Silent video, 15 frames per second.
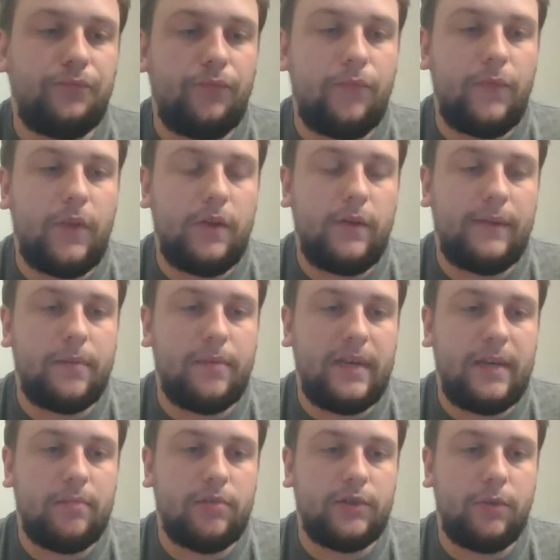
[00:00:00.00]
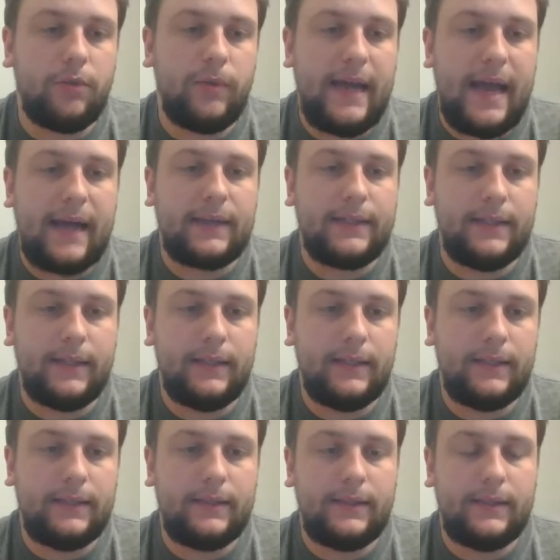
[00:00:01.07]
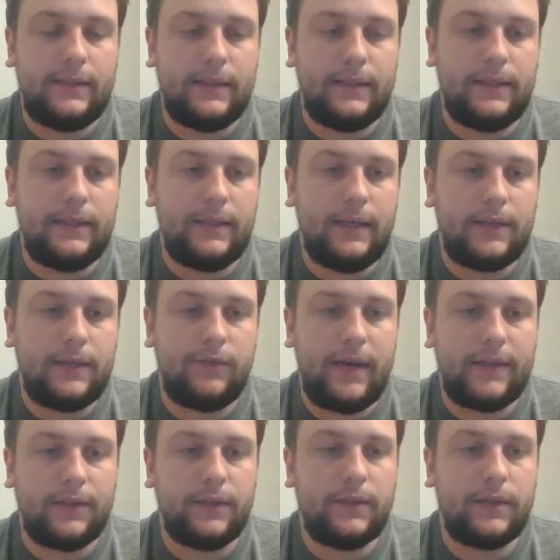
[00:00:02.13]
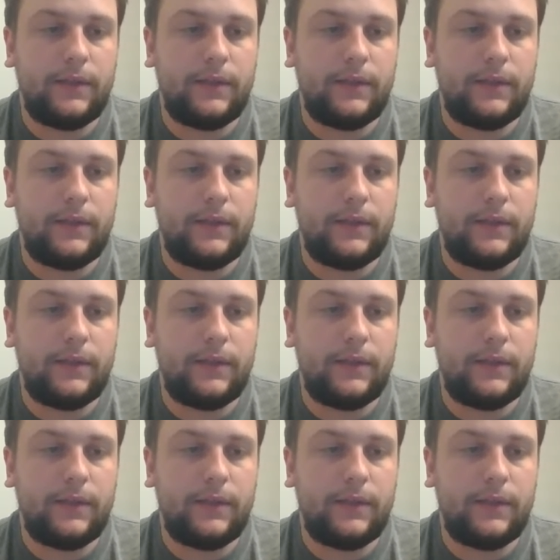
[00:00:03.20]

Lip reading: You have to be able to react to the stressors.